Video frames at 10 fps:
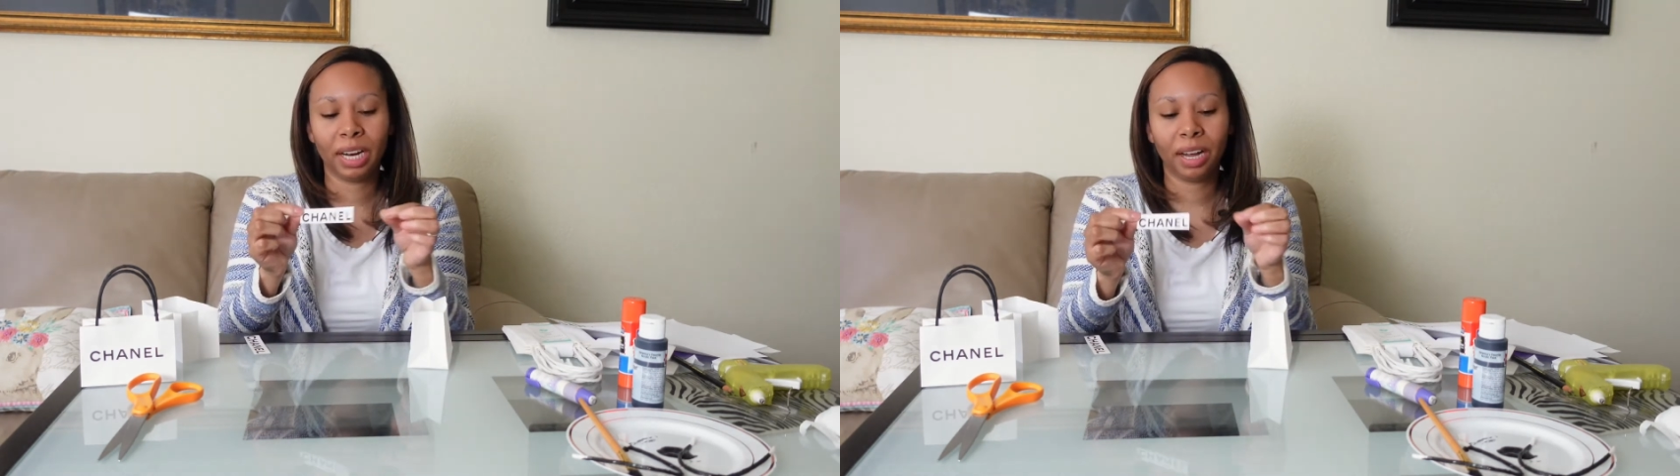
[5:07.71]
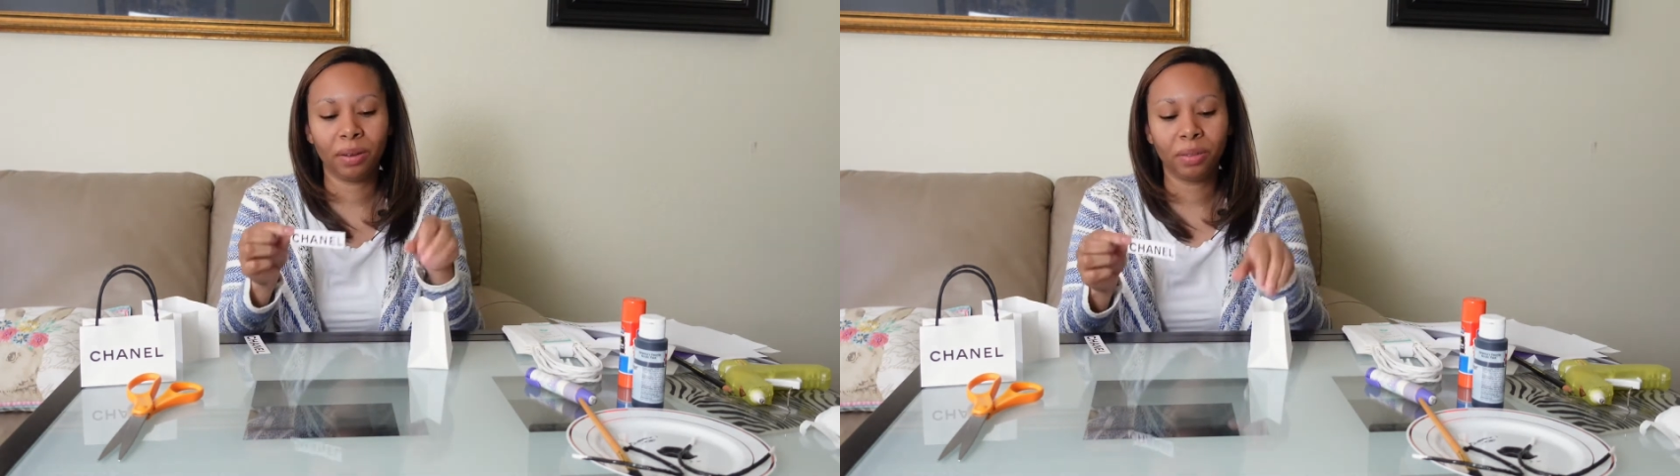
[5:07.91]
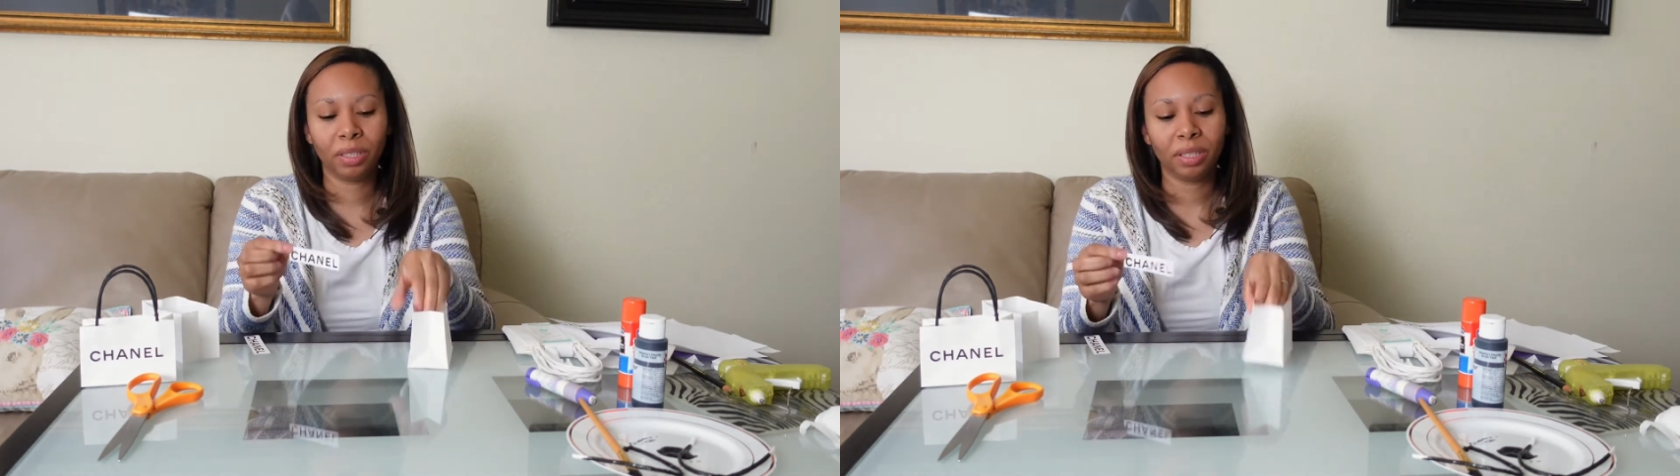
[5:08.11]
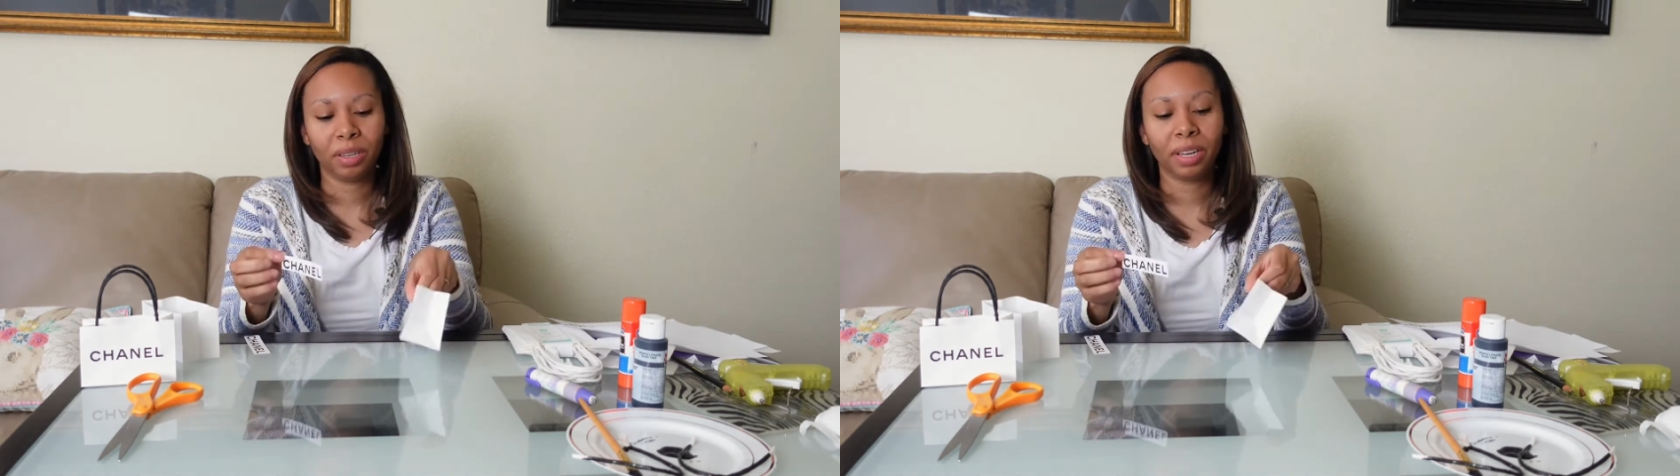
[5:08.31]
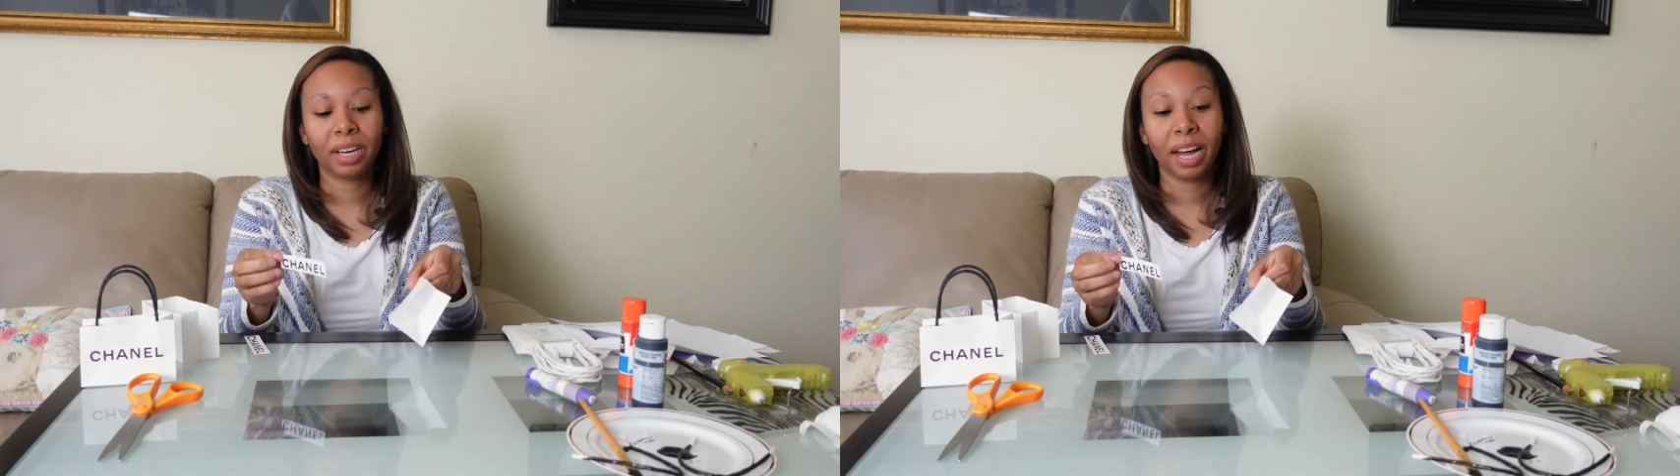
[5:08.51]
out
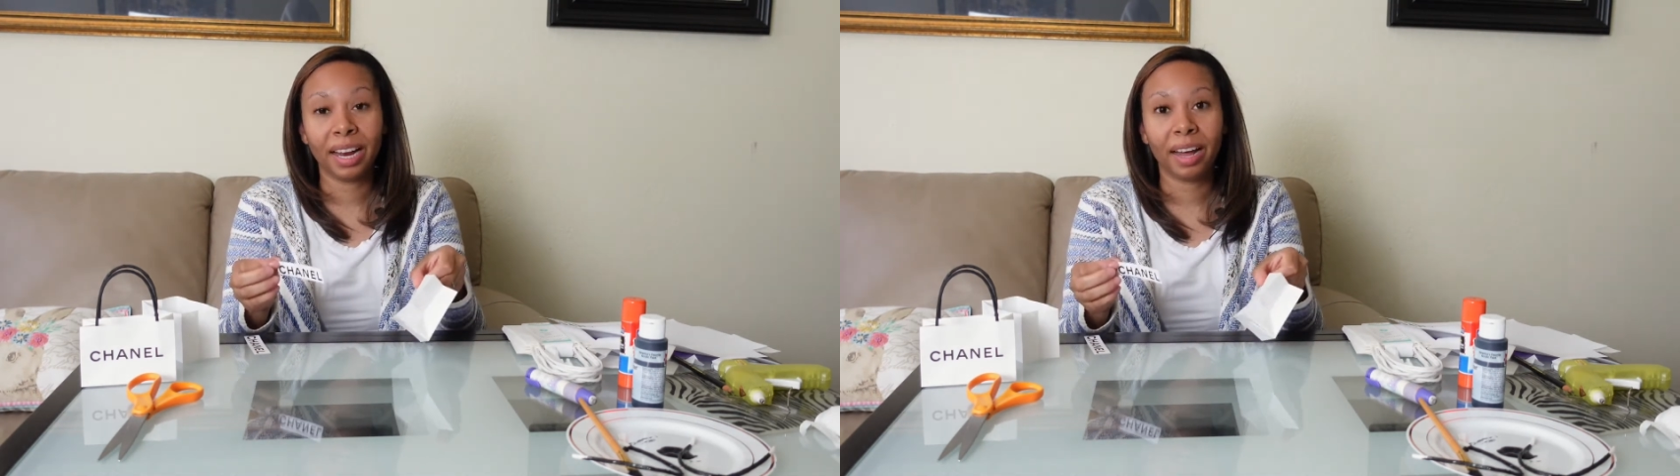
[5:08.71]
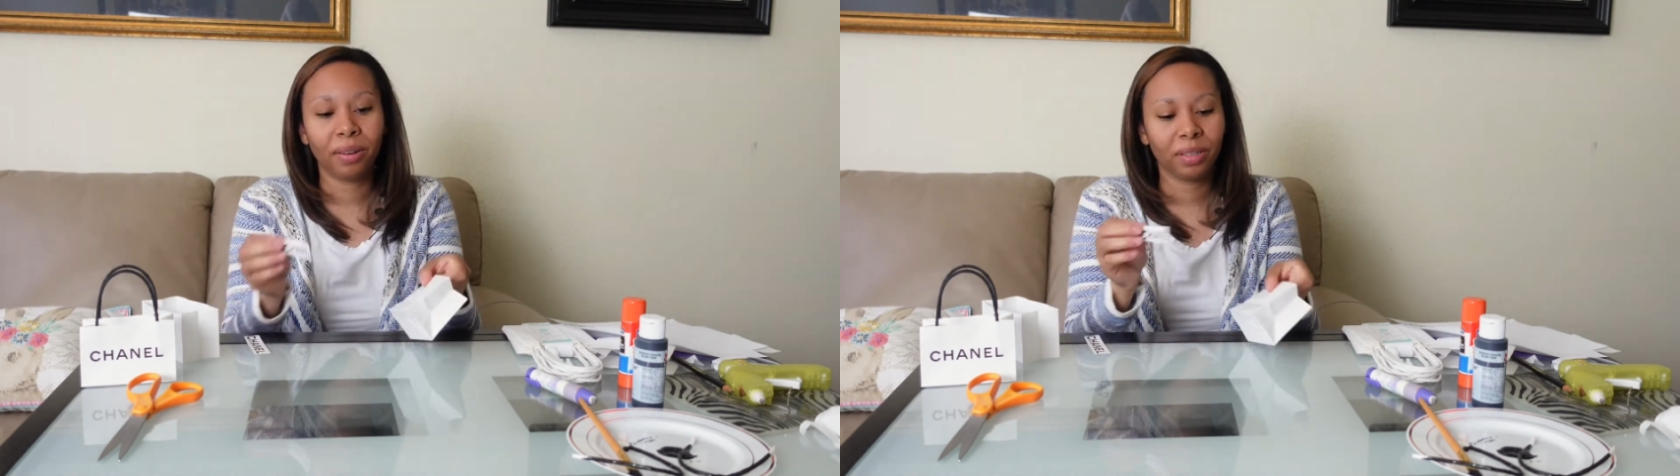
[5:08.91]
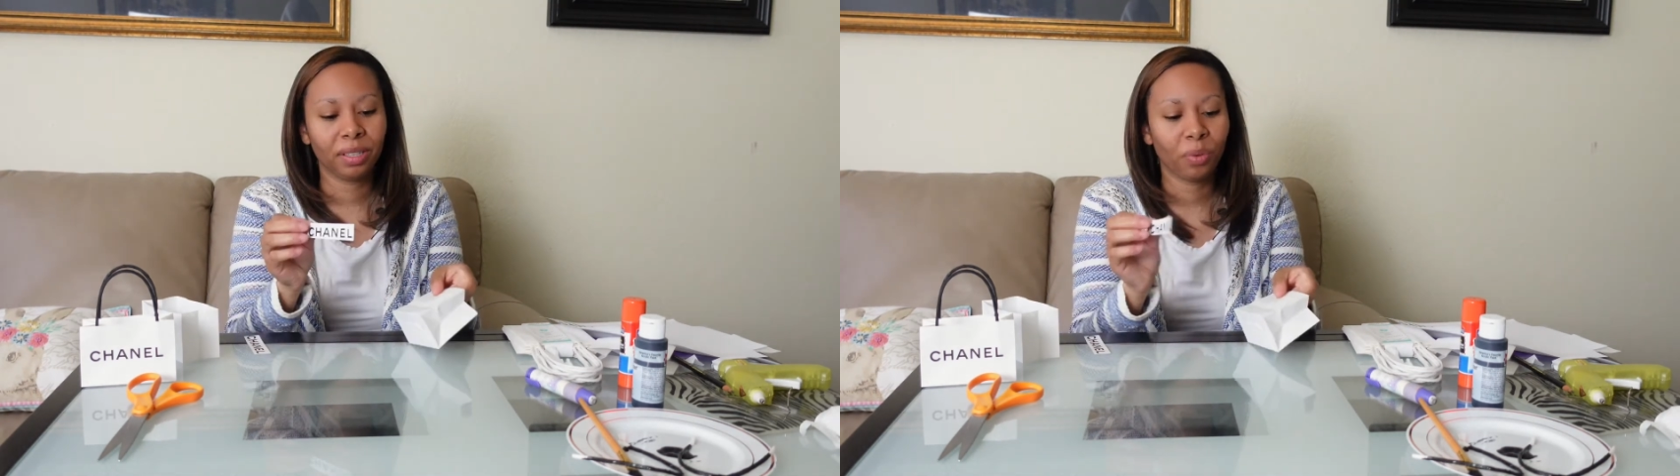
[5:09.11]
and cut out,